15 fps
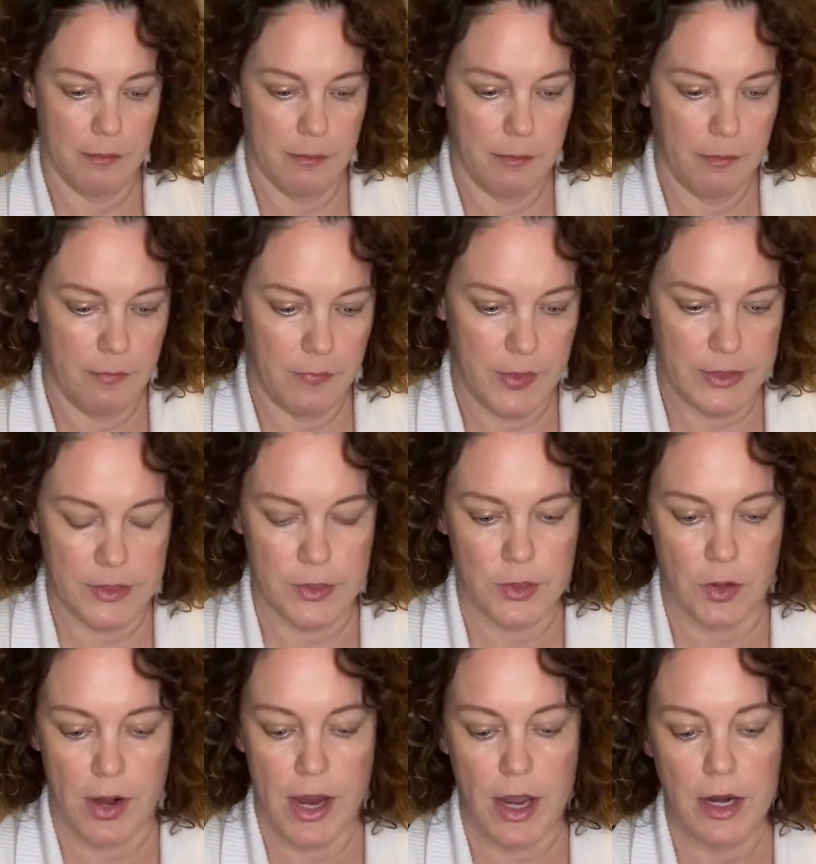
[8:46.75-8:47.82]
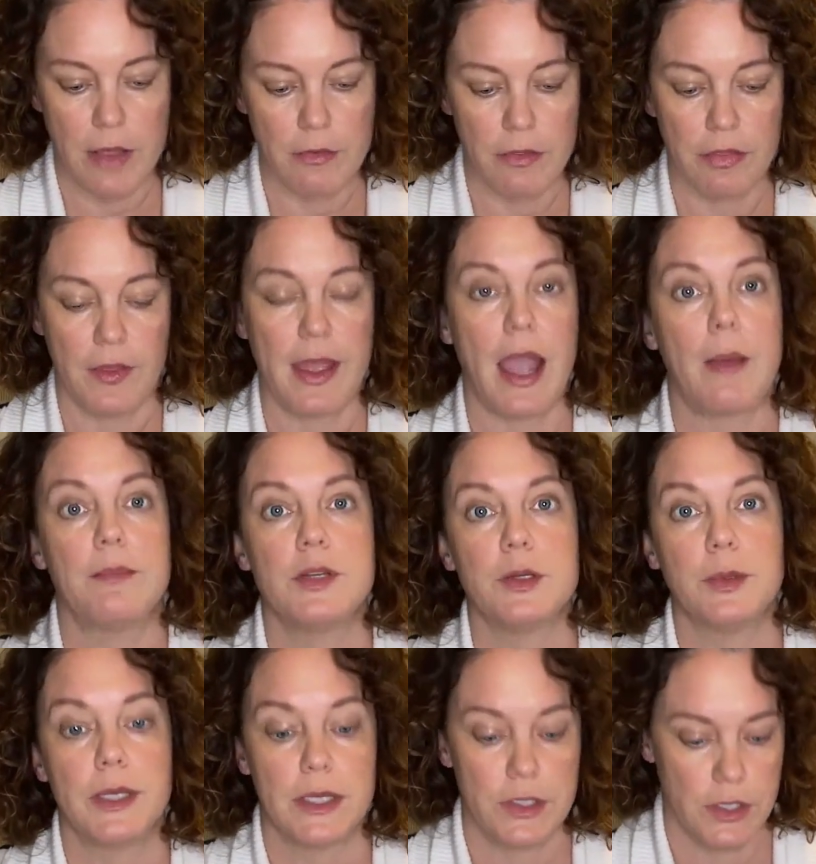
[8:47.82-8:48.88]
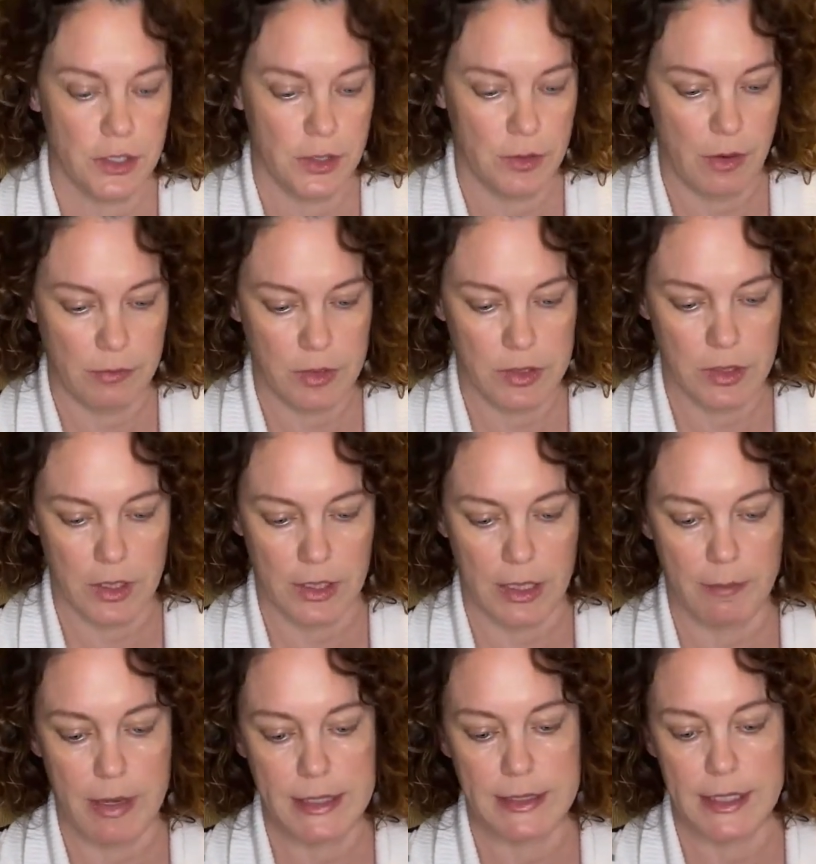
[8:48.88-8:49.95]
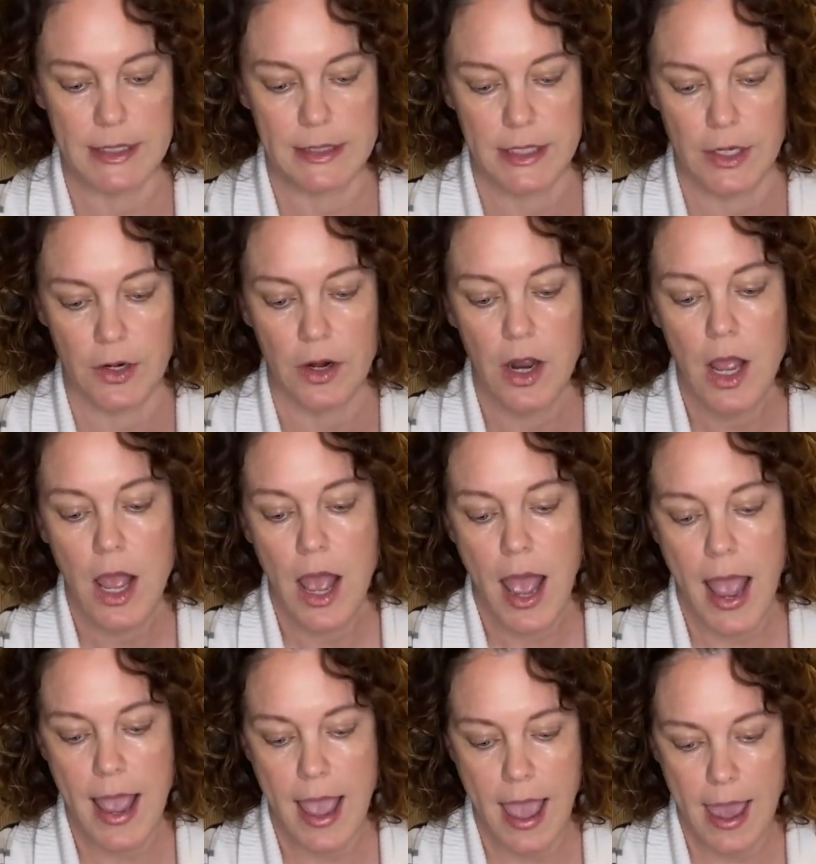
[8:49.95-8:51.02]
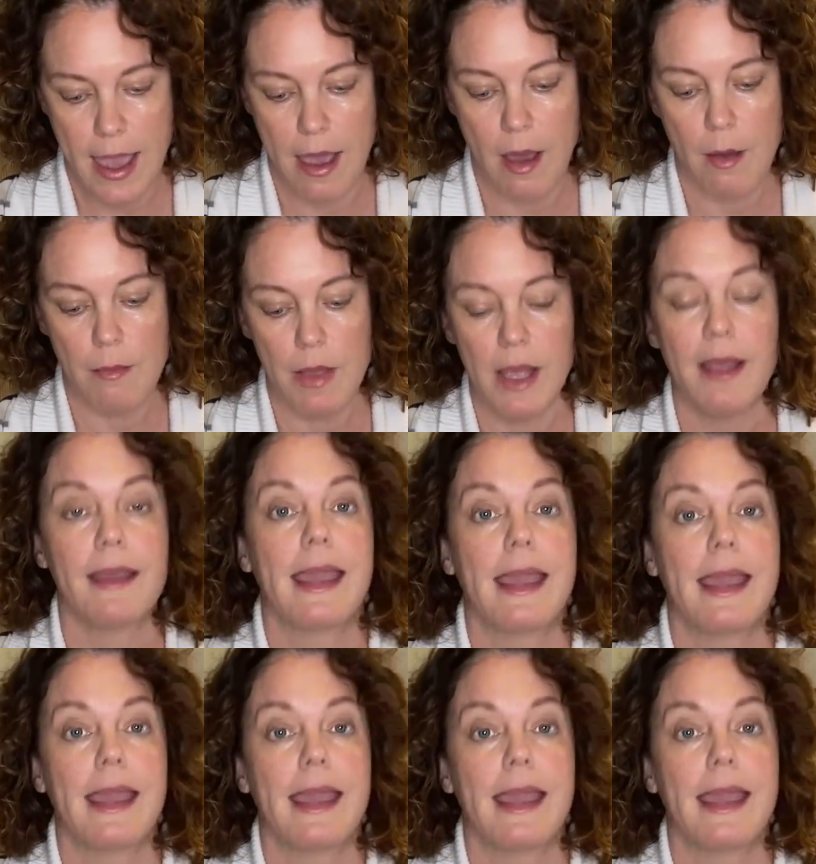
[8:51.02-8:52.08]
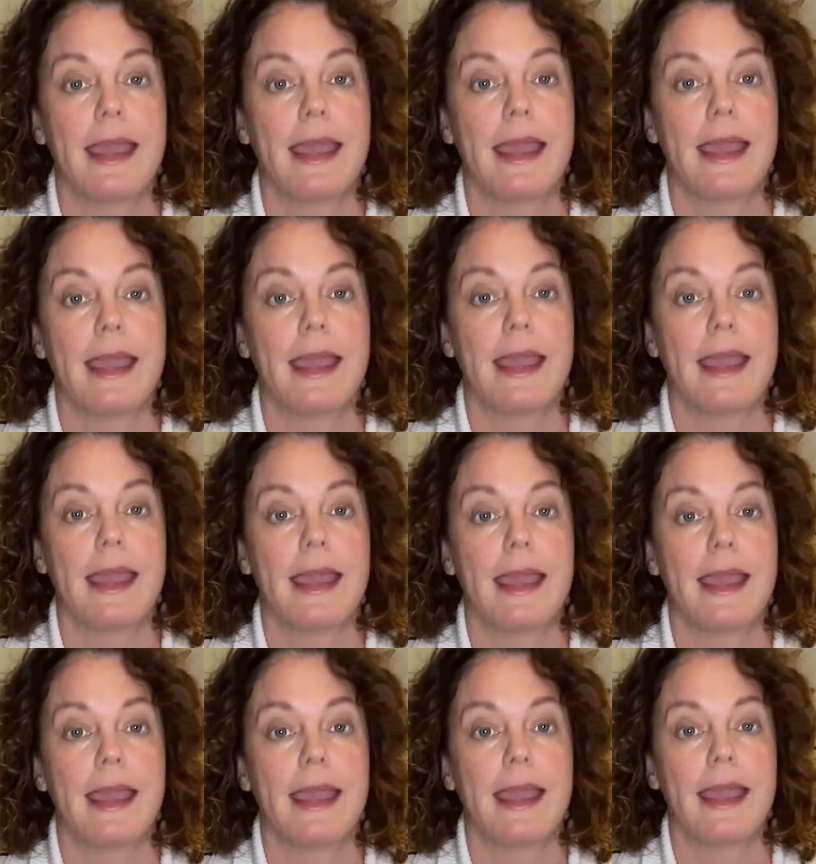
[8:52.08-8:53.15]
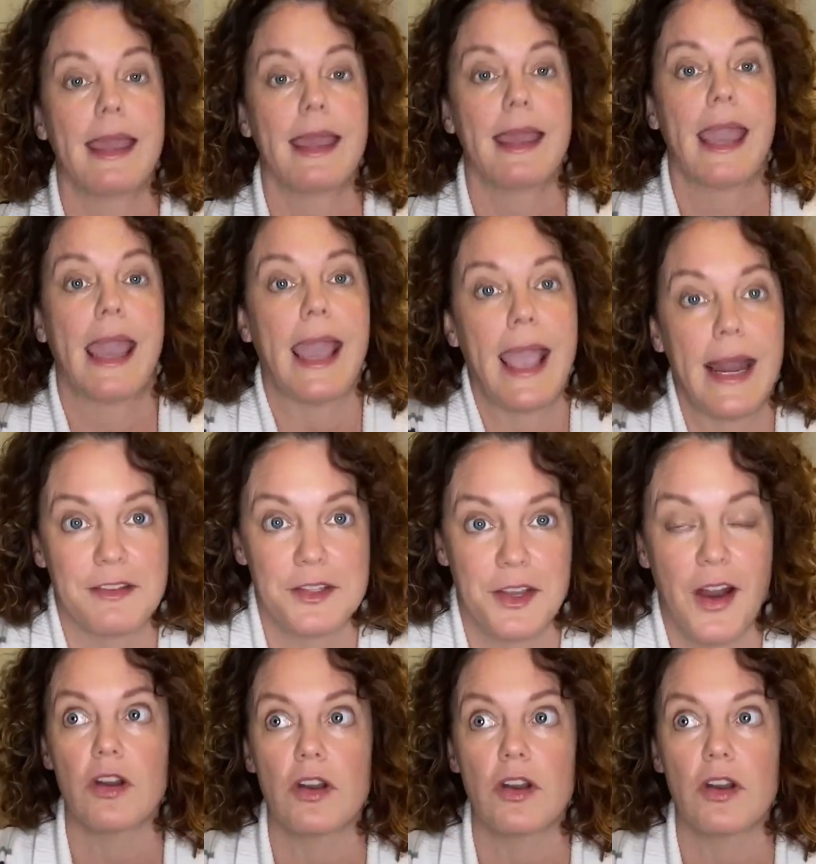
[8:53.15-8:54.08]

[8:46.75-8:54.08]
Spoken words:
This is great. Another thing I'm doing too, I'm just looking at my seeds here. I am canning this year. I've never canned.